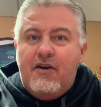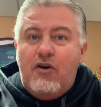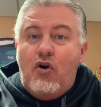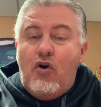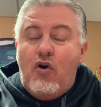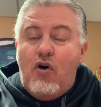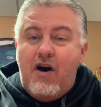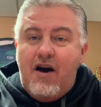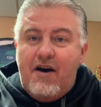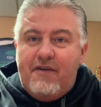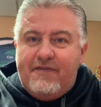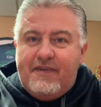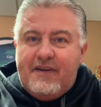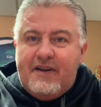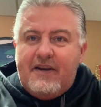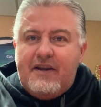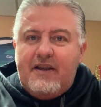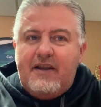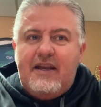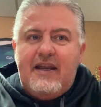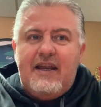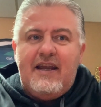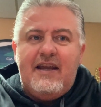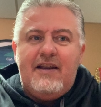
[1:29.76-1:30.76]
often.
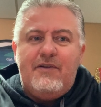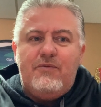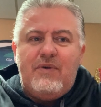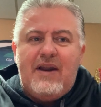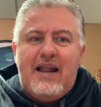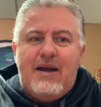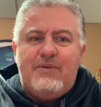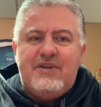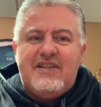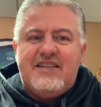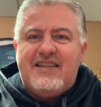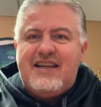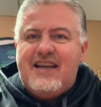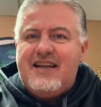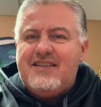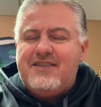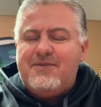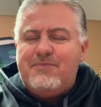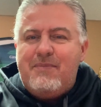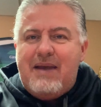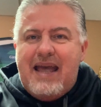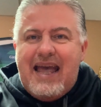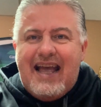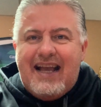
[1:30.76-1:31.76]
And what I would say
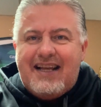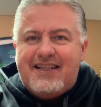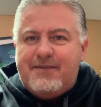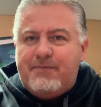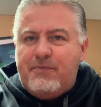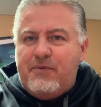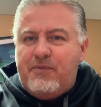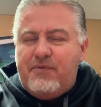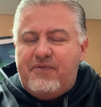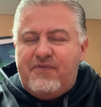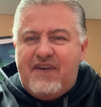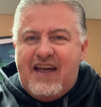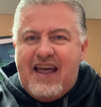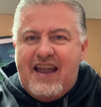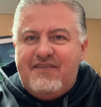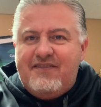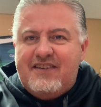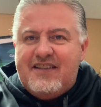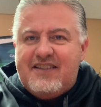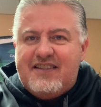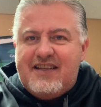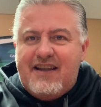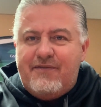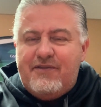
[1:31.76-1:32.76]
is maximum 5
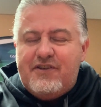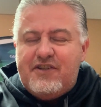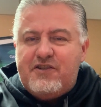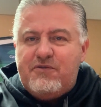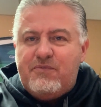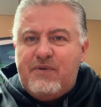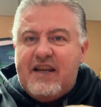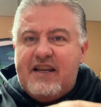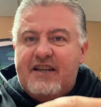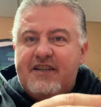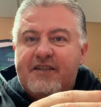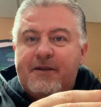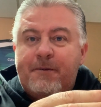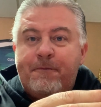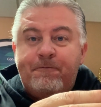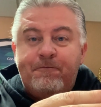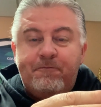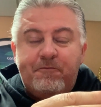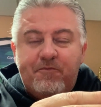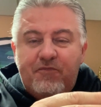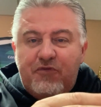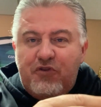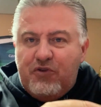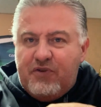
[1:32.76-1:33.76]
to 7 swings.
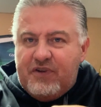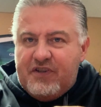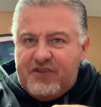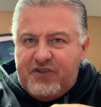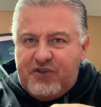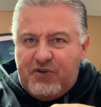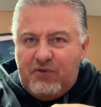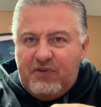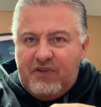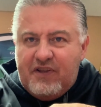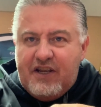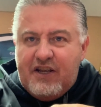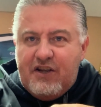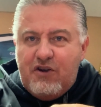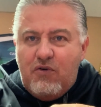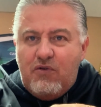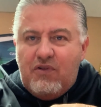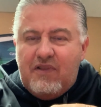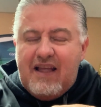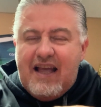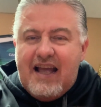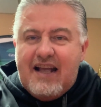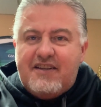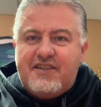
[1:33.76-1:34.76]
You could certainly go
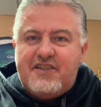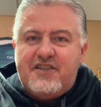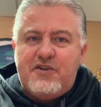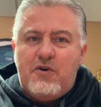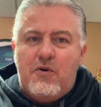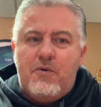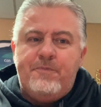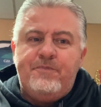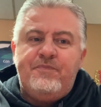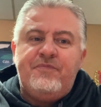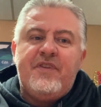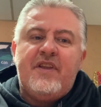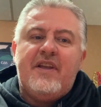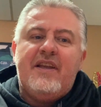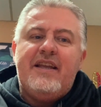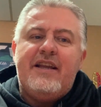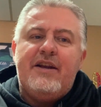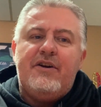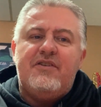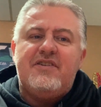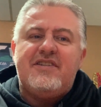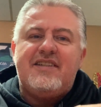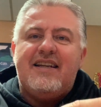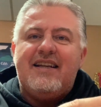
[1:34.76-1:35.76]
less. So
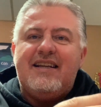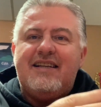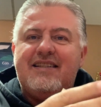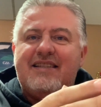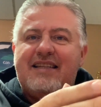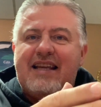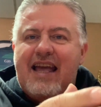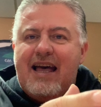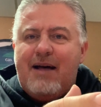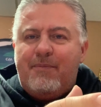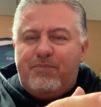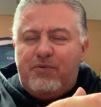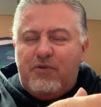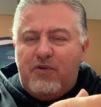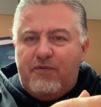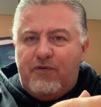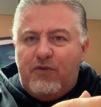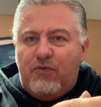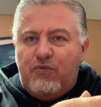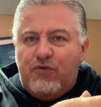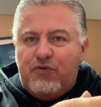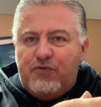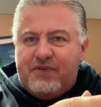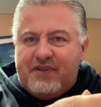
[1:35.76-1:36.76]
here's an example of
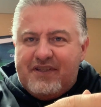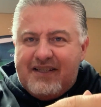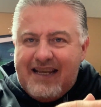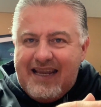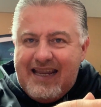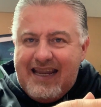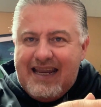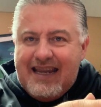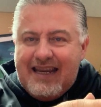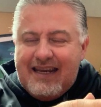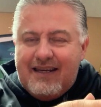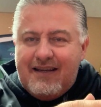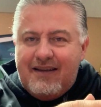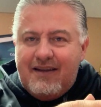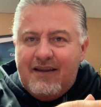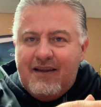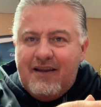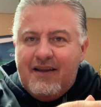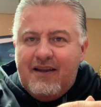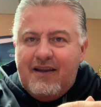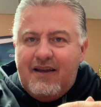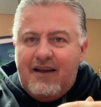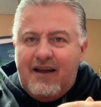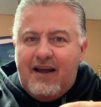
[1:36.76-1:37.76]
a routine
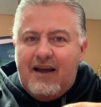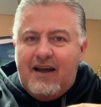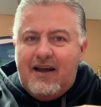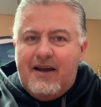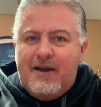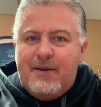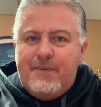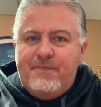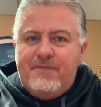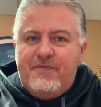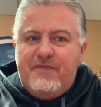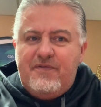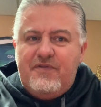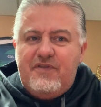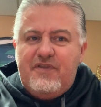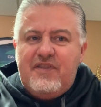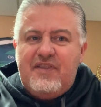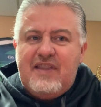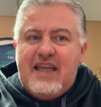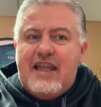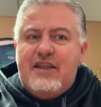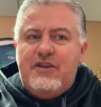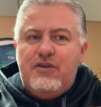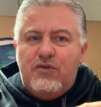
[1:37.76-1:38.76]

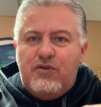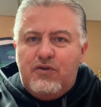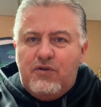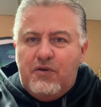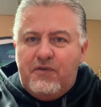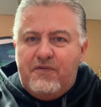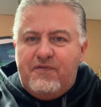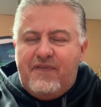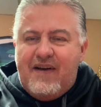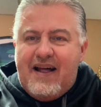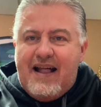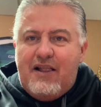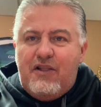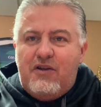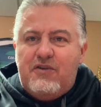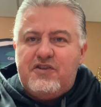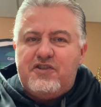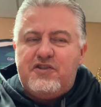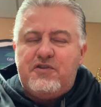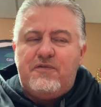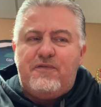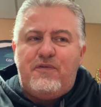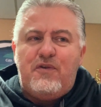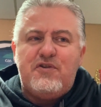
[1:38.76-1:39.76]
that you could follow.
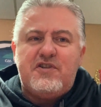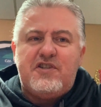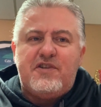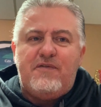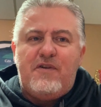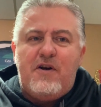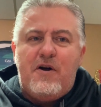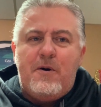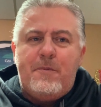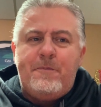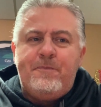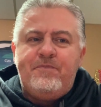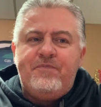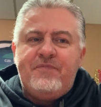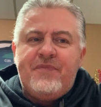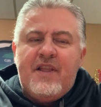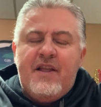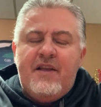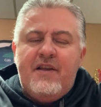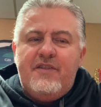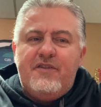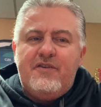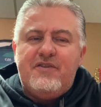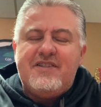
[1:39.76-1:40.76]
So first of all,
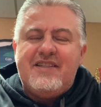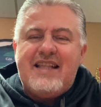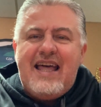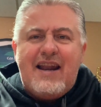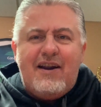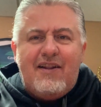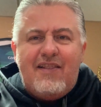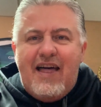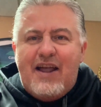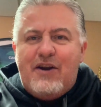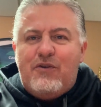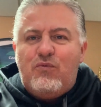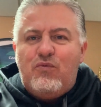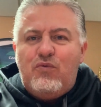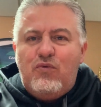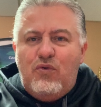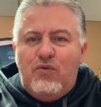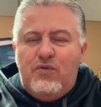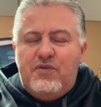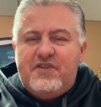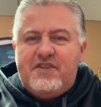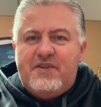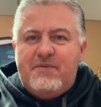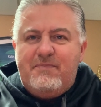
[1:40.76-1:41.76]
there's not a lot of
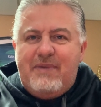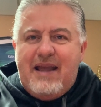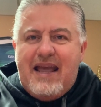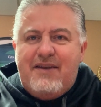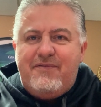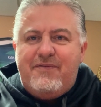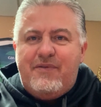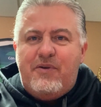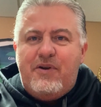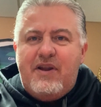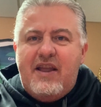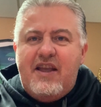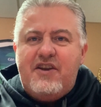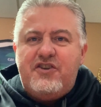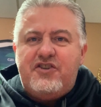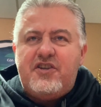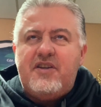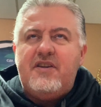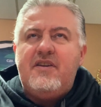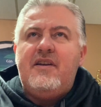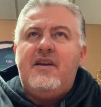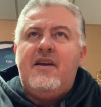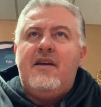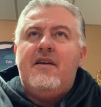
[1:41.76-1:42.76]
rules in bat
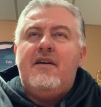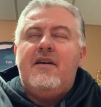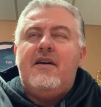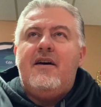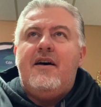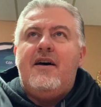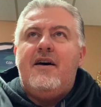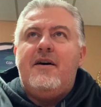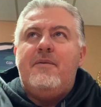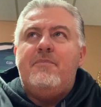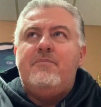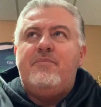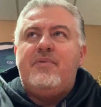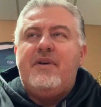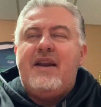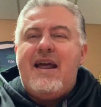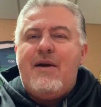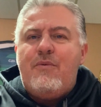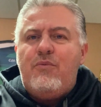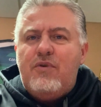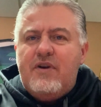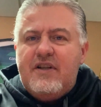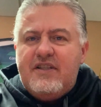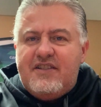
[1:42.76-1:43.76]
variation, but I
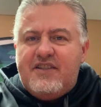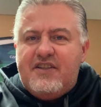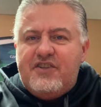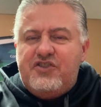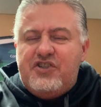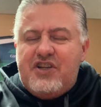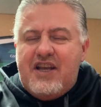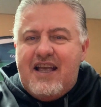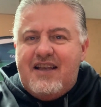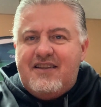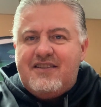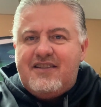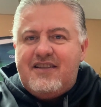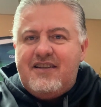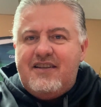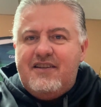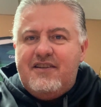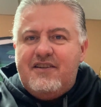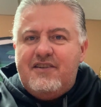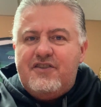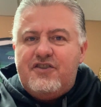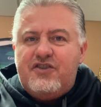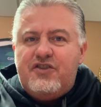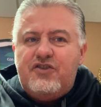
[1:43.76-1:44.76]
would suggest
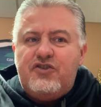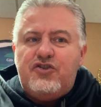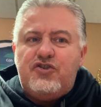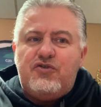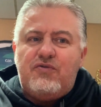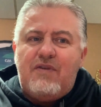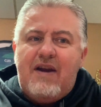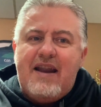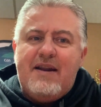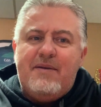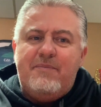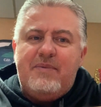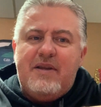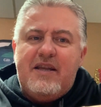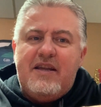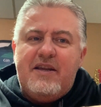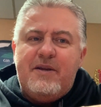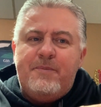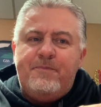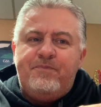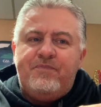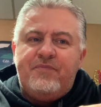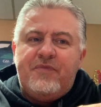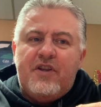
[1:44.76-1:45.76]
is try to
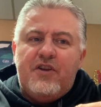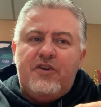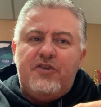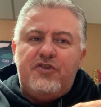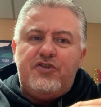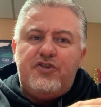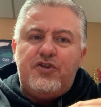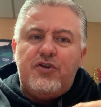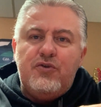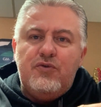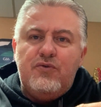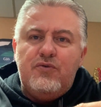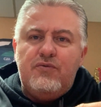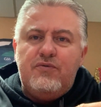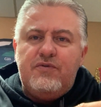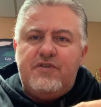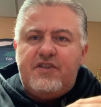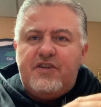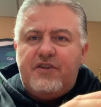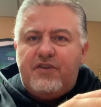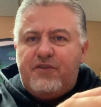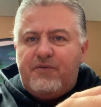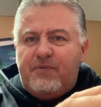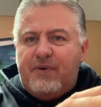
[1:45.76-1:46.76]
be 2
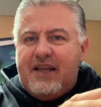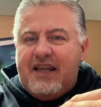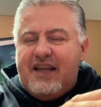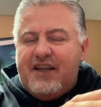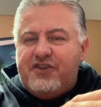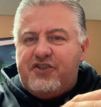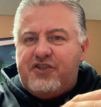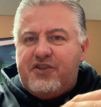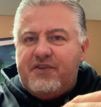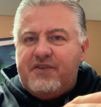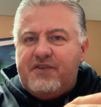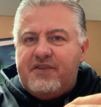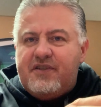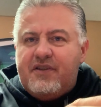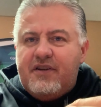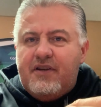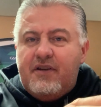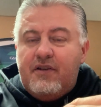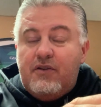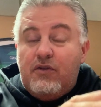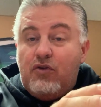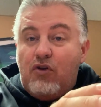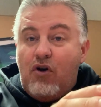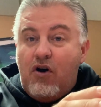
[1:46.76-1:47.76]
to 3 inches
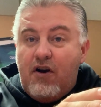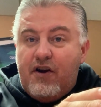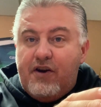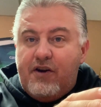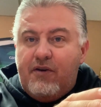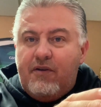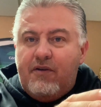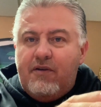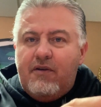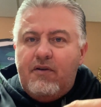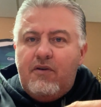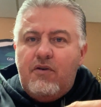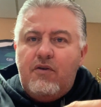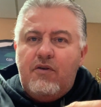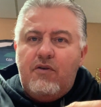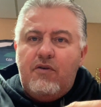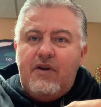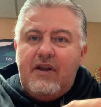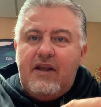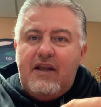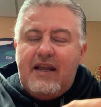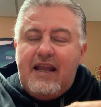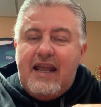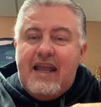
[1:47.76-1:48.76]
longer
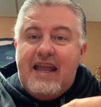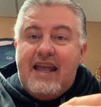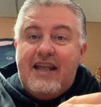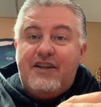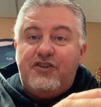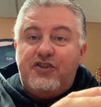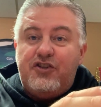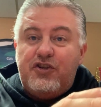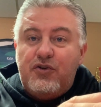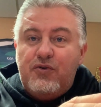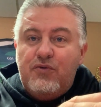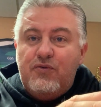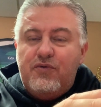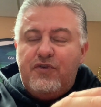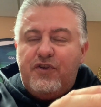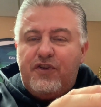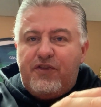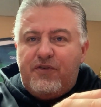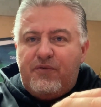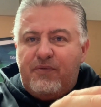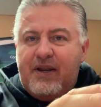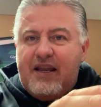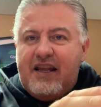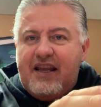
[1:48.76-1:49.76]
and 2 to
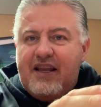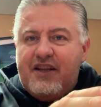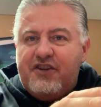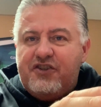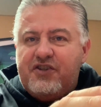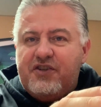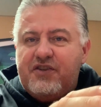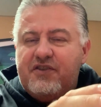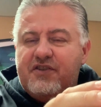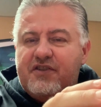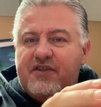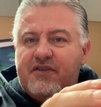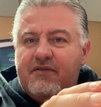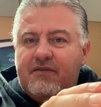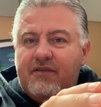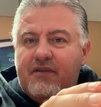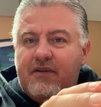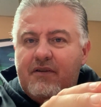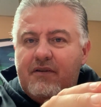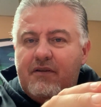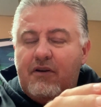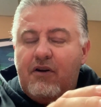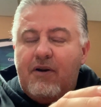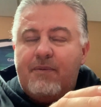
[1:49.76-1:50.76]
3 inches,
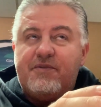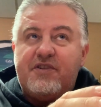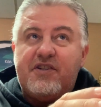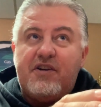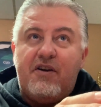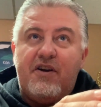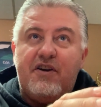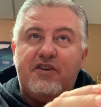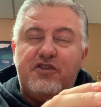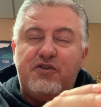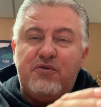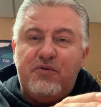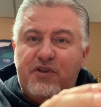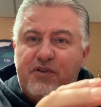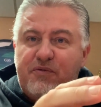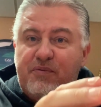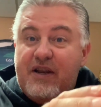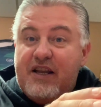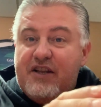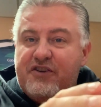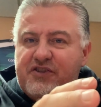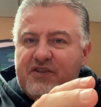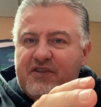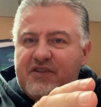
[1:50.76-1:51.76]
or I'm sorry, 2 to
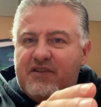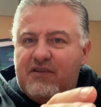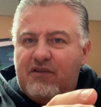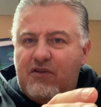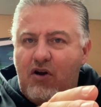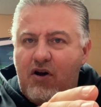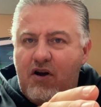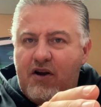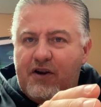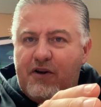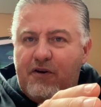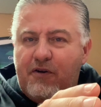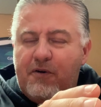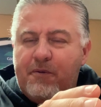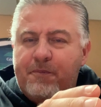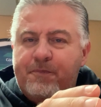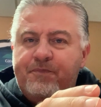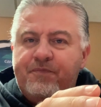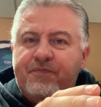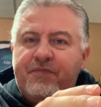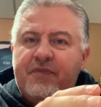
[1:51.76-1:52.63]
3 inches longer